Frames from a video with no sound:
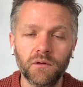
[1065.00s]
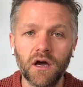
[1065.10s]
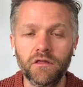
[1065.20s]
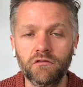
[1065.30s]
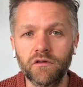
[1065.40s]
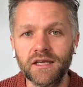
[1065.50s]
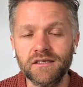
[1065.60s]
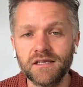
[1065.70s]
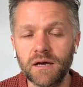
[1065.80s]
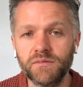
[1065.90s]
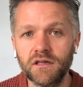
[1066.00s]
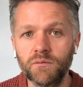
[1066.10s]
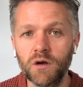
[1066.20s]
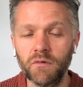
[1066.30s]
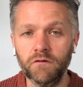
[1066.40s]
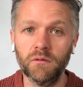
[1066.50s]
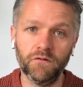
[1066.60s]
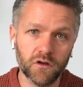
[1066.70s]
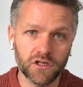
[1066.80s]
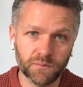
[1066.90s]
going through these steps at the moment from a
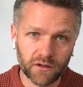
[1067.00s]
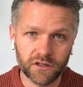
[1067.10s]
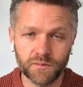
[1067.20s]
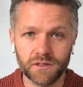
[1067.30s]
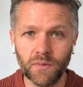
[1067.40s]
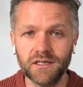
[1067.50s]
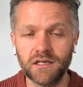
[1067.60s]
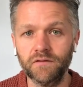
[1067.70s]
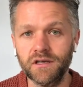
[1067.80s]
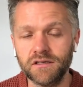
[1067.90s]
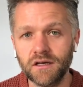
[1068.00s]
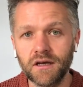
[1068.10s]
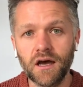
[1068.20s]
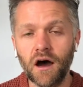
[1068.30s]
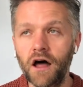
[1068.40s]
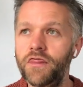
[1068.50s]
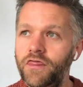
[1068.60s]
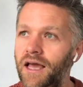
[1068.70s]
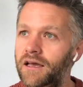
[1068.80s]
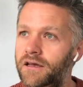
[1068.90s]
Future Builders perspective is I
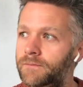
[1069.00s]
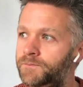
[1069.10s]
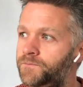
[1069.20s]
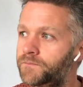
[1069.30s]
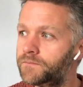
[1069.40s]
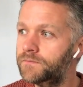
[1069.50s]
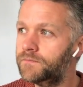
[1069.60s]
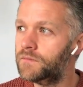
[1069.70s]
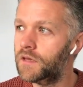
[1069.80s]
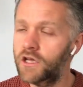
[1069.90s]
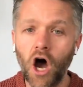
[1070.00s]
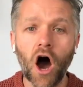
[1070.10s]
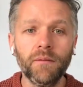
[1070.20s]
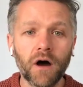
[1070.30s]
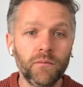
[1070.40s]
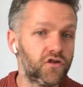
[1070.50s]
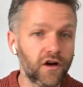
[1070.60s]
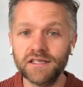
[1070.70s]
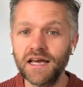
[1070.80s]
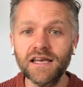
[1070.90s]
think, I'm trying to
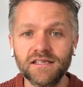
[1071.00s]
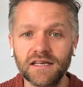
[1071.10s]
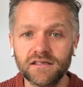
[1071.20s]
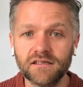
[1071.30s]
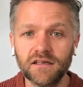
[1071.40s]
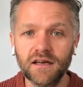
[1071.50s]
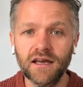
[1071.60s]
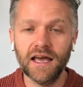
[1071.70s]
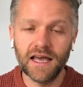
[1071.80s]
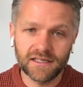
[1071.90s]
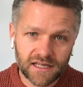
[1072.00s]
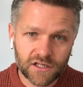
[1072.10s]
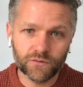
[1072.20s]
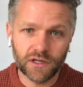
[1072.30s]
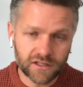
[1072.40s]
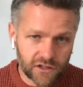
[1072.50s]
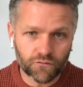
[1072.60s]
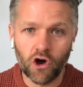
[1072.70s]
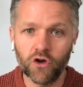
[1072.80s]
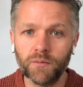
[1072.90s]
test this. Is this
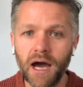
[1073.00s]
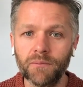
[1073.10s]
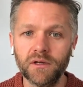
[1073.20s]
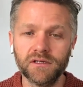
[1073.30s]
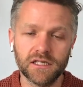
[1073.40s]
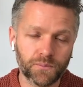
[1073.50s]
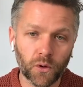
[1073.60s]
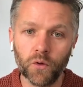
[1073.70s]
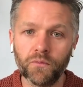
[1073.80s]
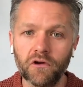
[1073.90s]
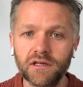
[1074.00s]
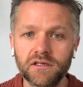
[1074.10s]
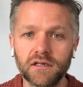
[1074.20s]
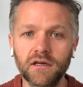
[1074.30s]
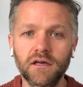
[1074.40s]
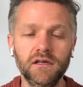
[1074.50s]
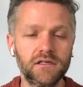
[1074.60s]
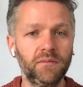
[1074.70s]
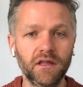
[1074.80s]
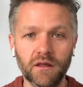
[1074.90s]
roadmap, is this blueprint
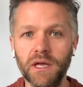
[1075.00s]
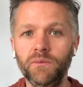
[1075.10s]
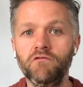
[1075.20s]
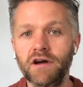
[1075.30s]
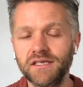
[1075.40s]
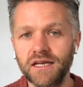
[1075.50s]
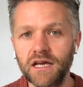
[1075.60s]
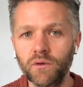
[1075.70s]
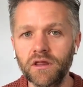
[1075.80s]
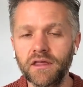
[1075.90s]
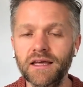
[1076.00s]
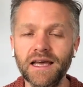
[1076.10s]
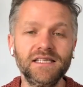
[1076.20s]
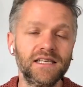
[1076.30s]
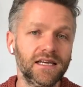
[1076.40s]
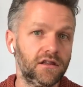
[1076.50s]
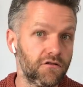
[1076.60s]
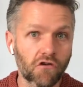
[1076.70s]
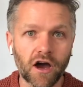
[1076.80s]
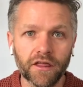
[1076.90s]
something that people resonate with? Is it the right